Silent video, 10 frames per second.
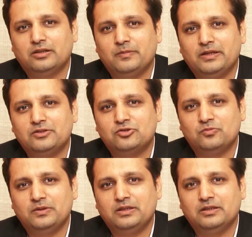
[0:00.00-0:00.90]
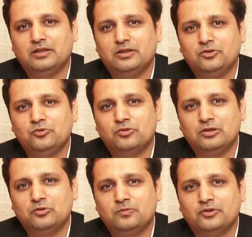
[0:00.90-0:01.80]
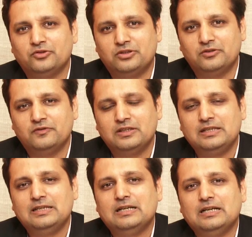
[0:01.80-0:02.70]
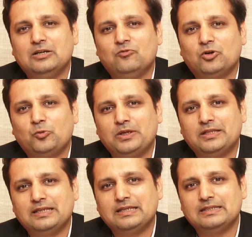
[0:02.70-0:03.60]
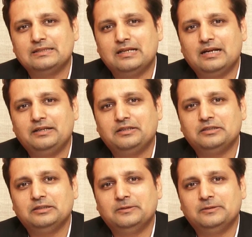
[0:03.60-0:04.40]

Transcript: remains to be uh, neutral to positive uh, what we think is that